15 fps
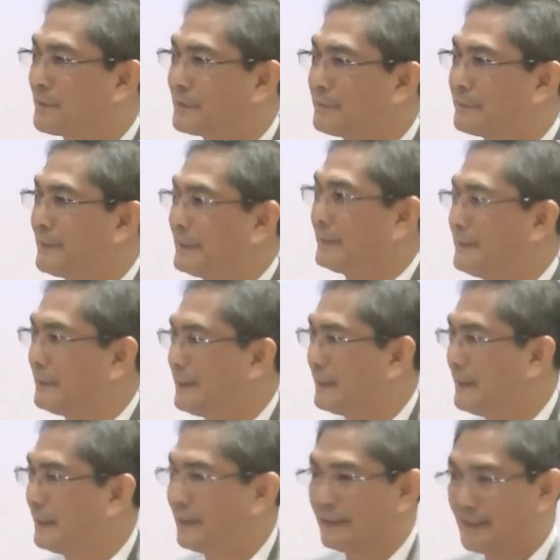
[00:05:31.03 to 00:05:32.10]
in some European
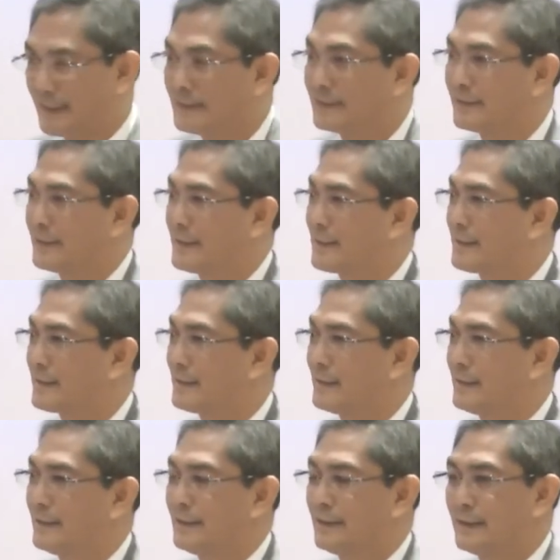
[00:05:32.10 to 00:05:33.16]

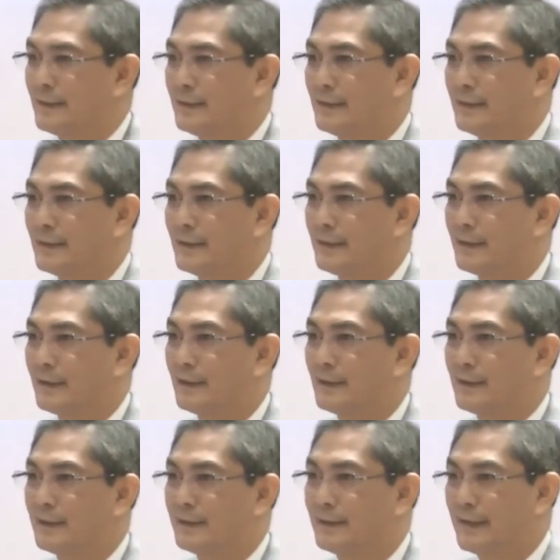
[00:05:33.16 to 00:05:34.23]
countries,
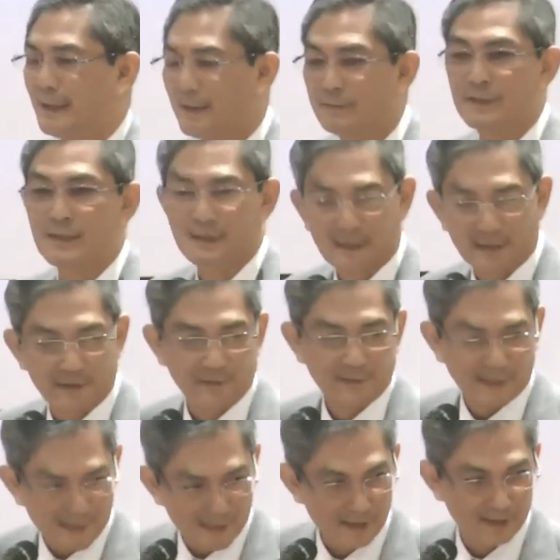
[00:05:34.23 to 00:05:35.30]
they have this kind
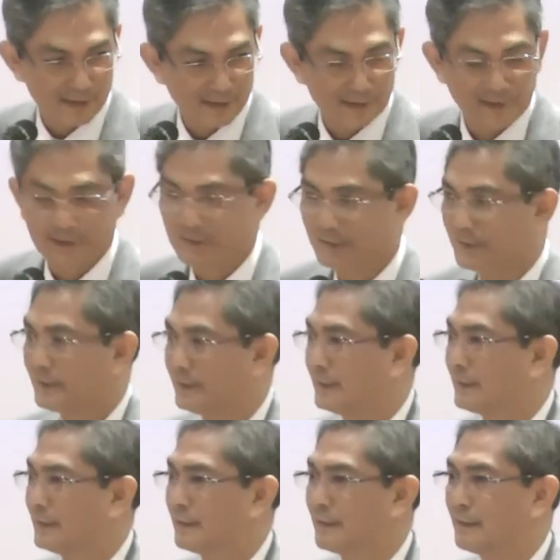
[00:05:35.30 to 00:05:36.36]
of culture.
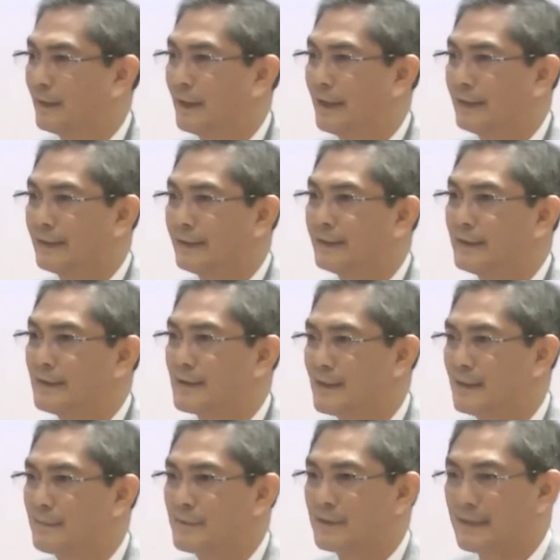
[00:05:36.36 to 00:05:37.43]
I think
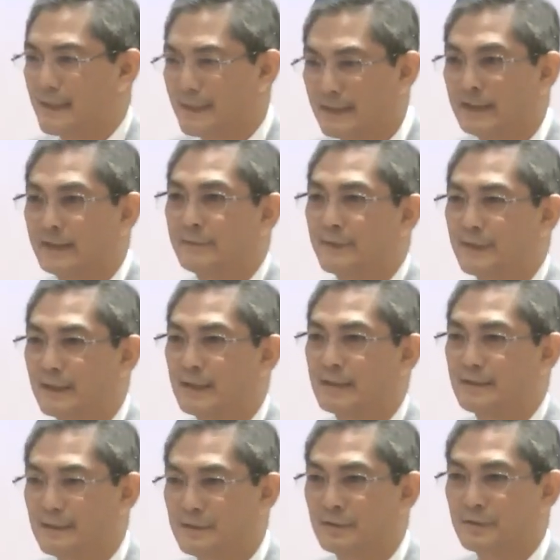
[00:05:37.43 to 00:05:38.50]
in some Scandinavian
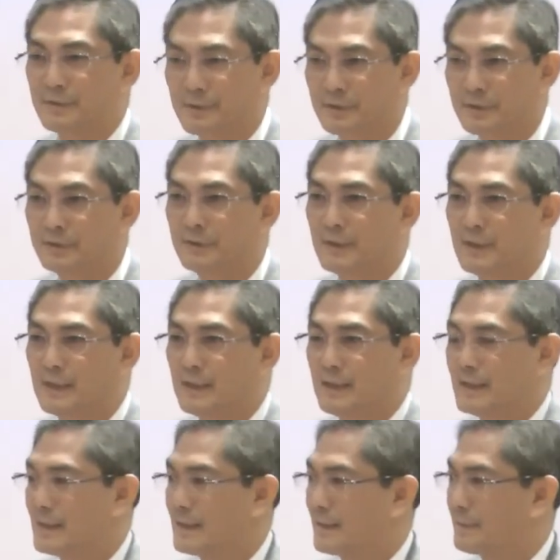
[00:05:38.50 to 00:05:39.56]
countries also,
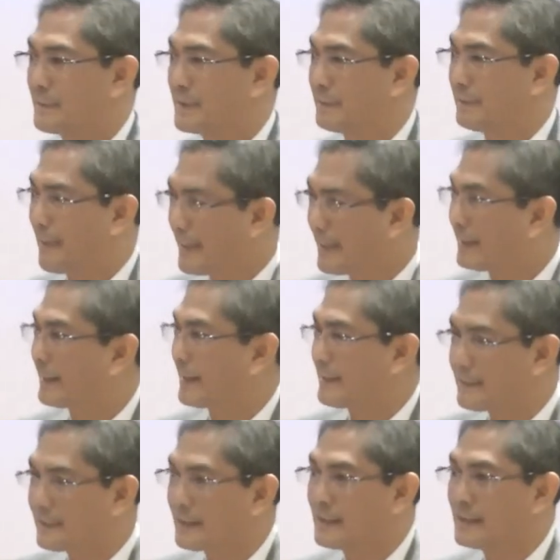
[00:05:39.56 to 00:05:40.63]
some Germanic
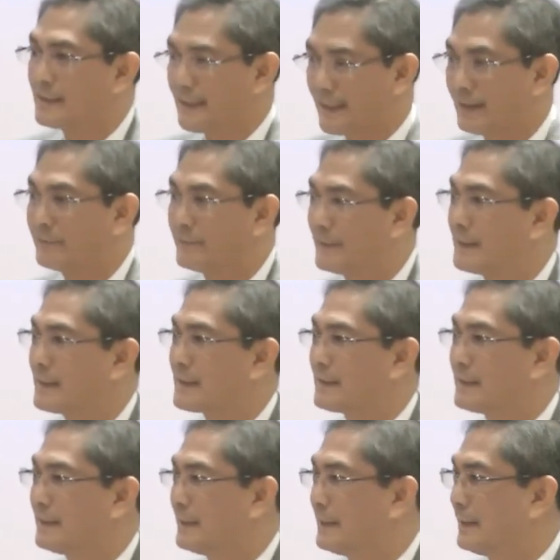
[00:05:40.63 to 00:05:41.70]
countries, they have
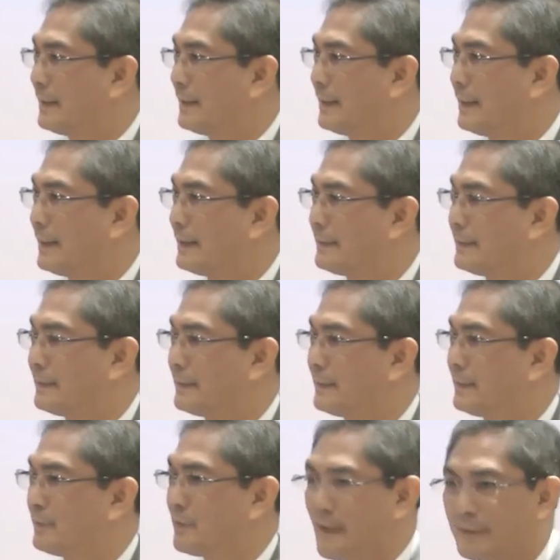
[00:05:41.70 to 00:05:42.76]
this.
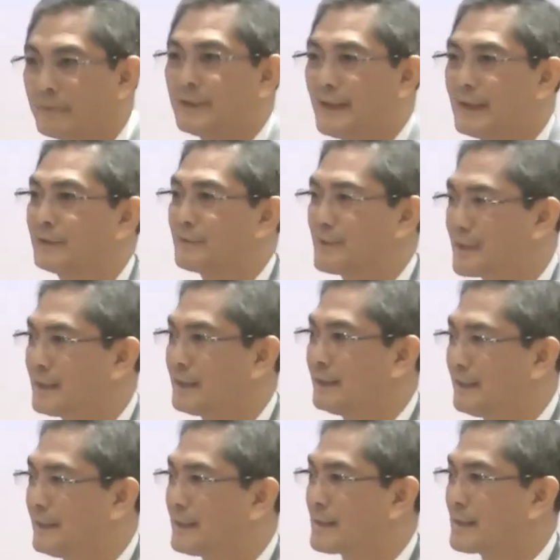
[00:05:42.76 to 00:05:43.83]
And we have yet to
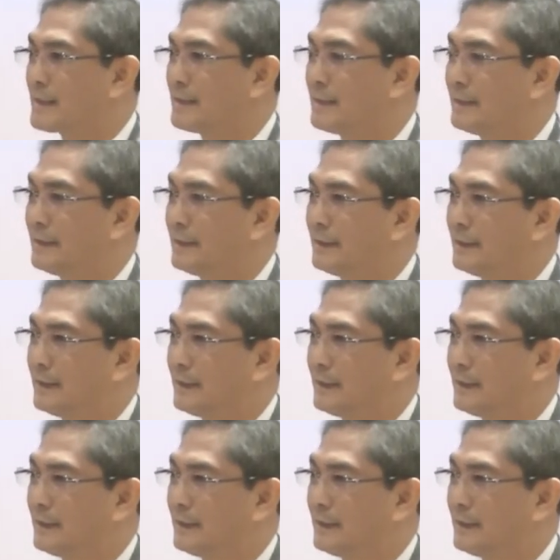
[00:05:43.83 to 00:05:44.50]
see this